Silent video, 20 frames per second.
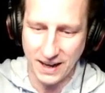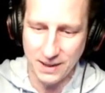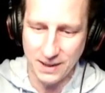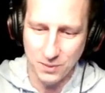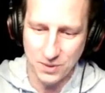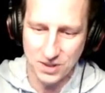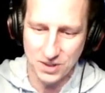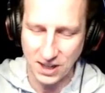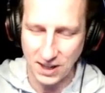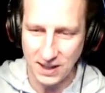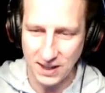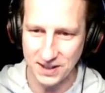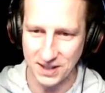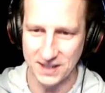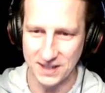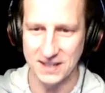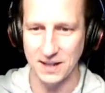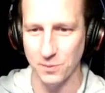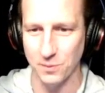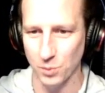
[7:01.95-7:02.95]
And it was clear
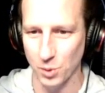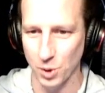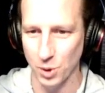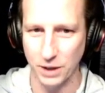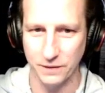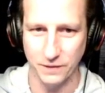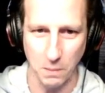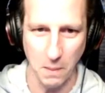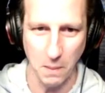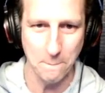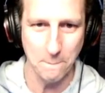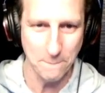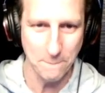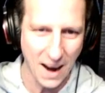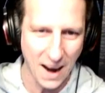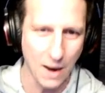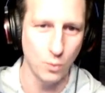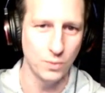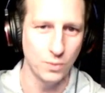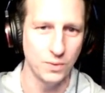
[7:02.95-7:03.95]
that it didn't work from
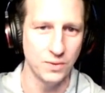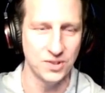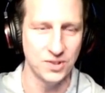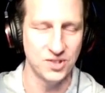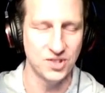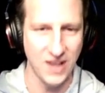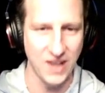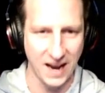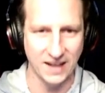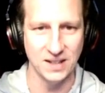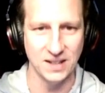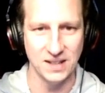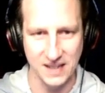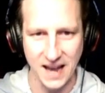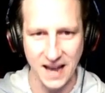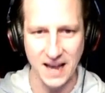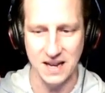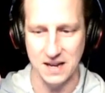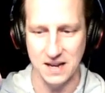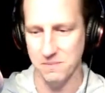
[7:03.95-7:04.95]
about the second
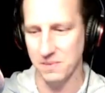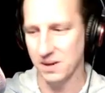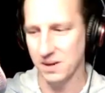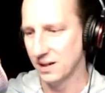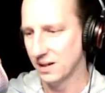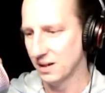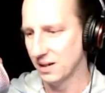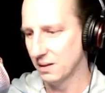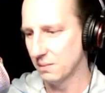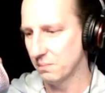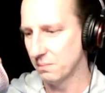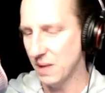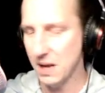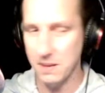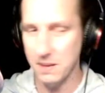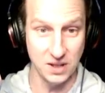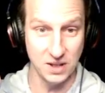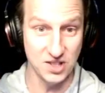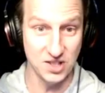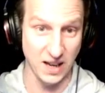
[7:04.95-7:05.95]
game,
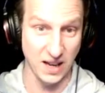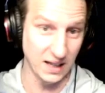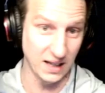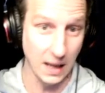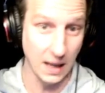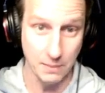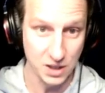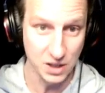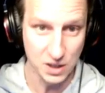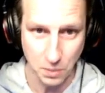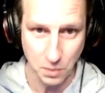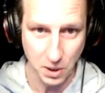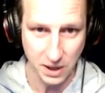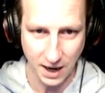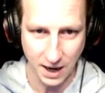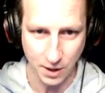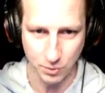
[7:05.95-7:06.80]
maybe the second game in spring.